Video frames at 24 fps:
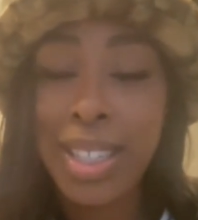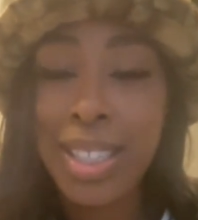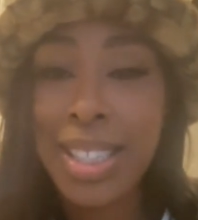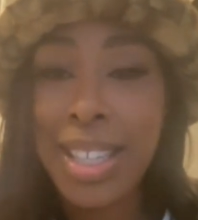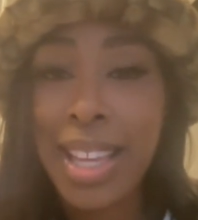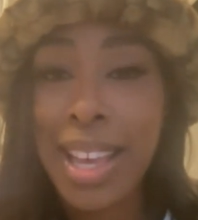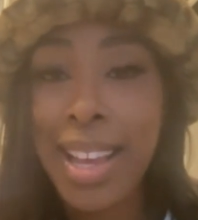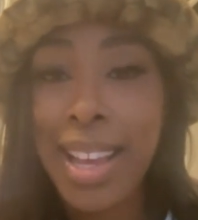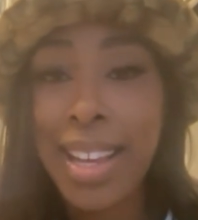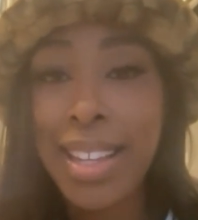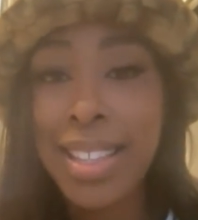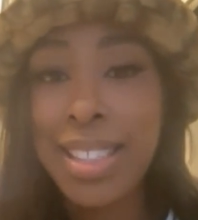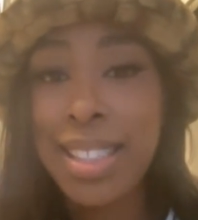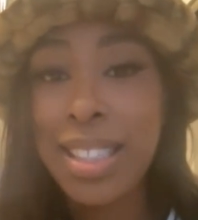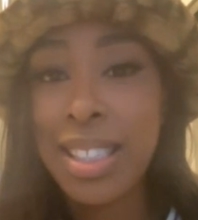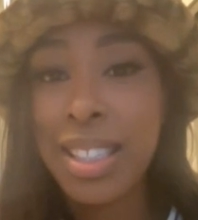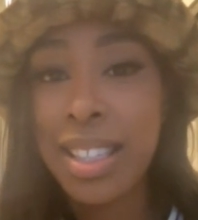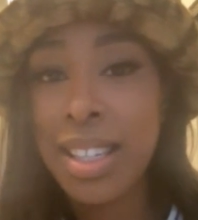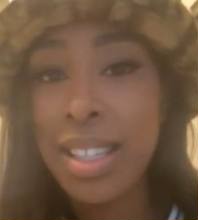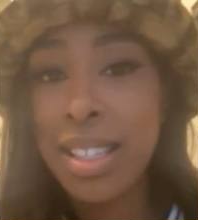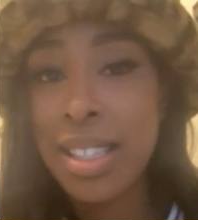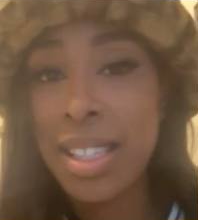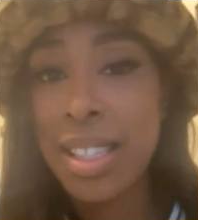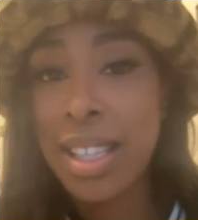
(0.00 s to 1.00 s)
that it
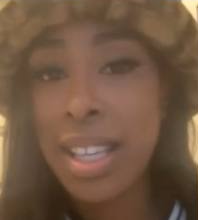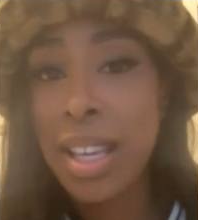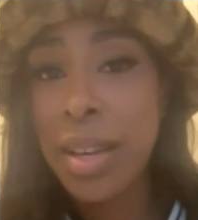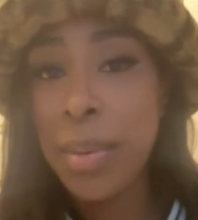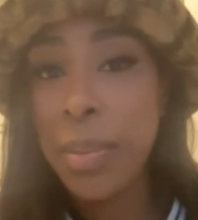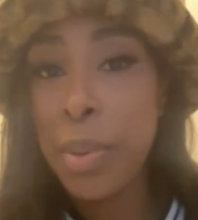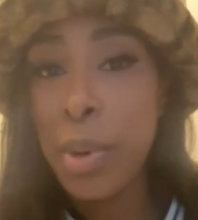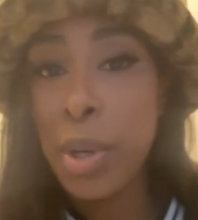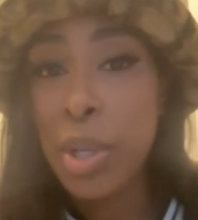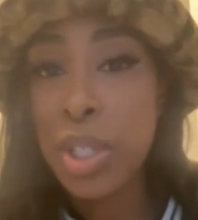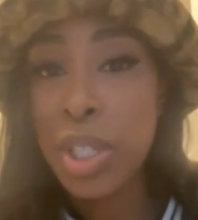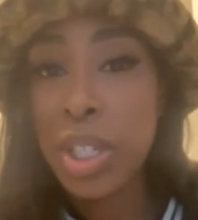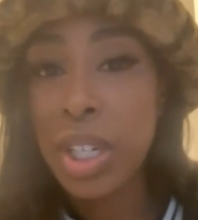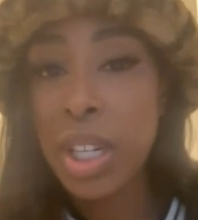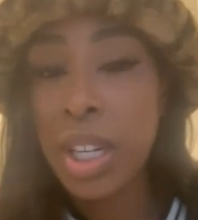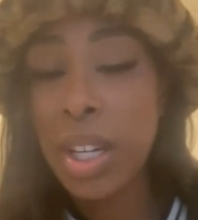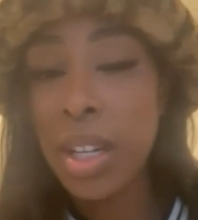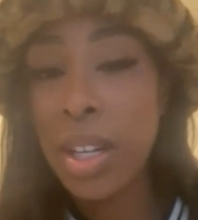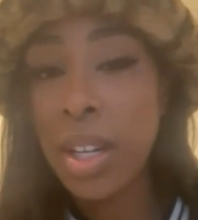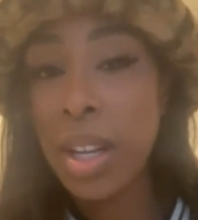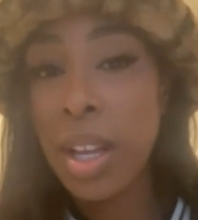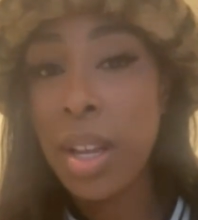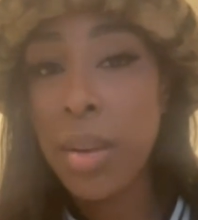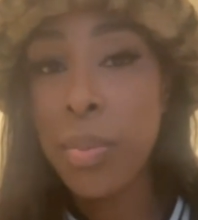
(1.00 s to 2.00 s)
takes to keep
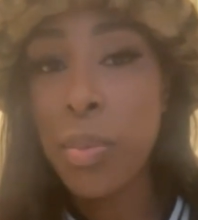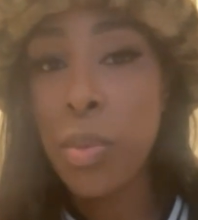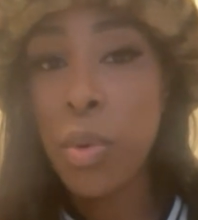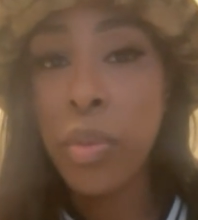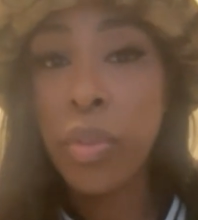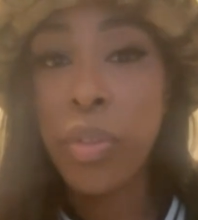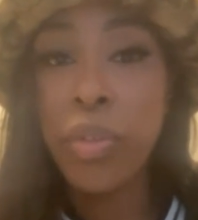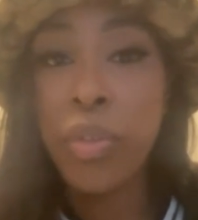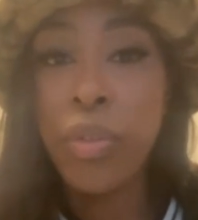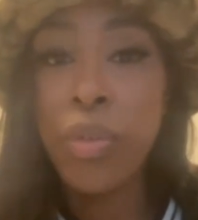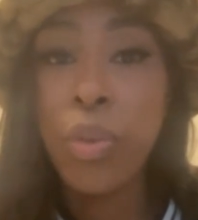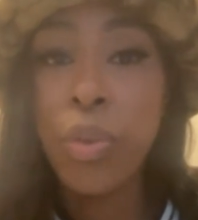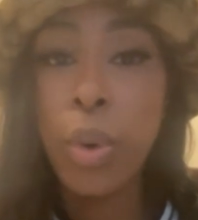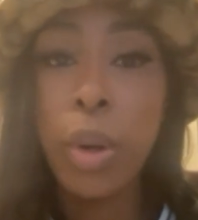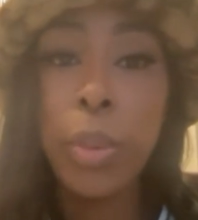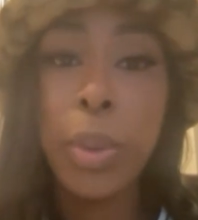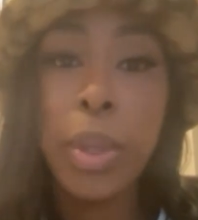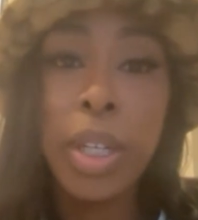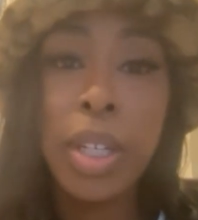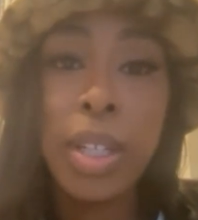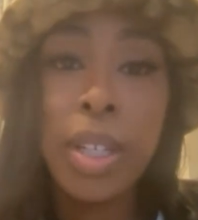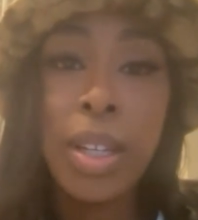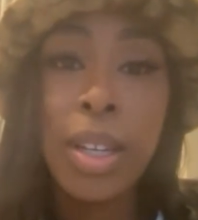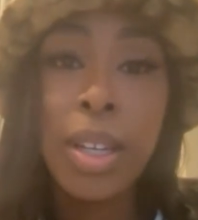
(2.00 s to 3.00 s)
pushing and moving
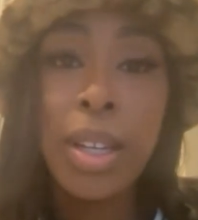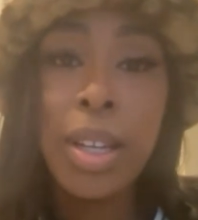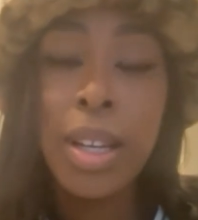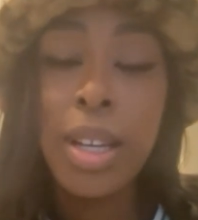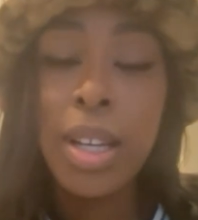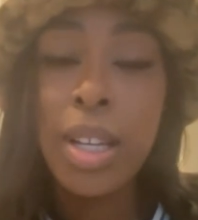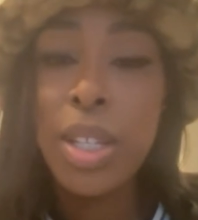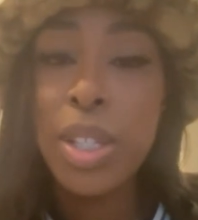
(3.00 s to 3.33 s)
forward.